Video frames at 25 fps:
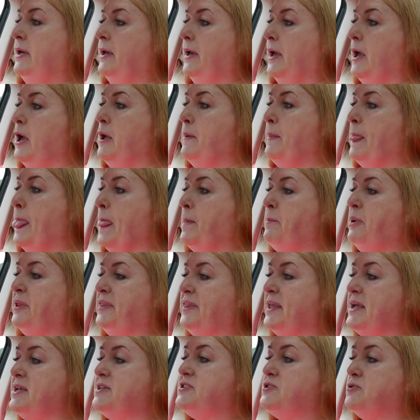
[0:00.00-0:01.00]
Um, but
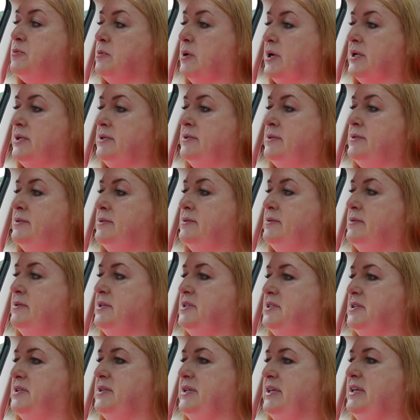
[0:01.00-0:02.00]
this one
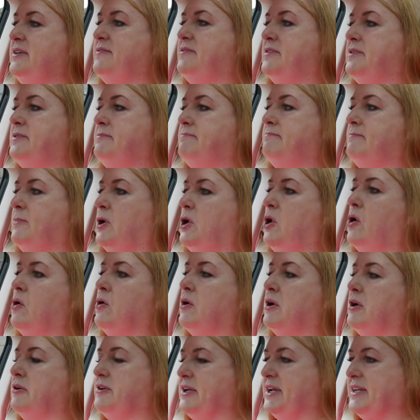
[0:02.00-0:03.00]
is an even
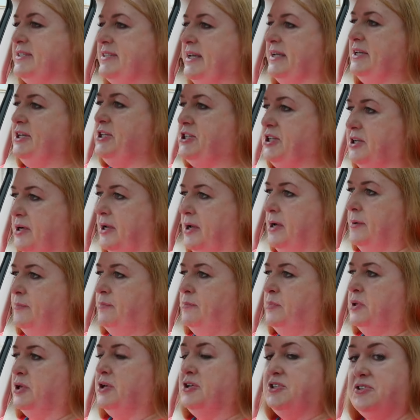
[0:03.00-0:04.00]
longer extension arm
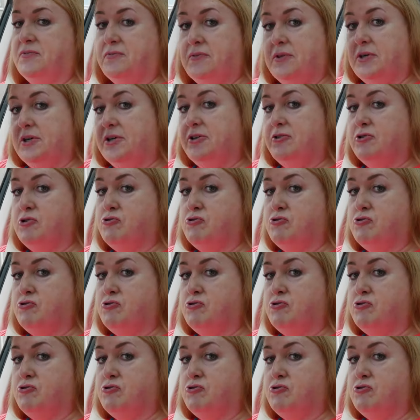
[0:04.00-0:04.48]
because of the,